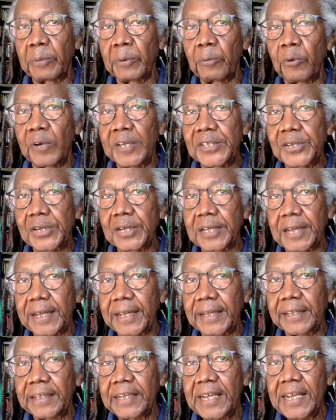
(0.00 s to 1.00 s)
But once
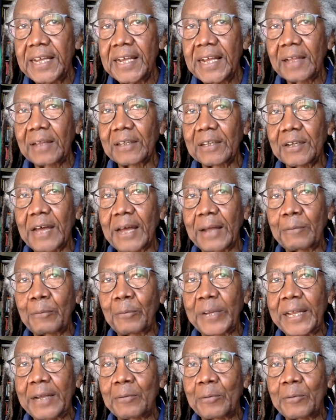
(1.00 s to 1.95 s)
again, we,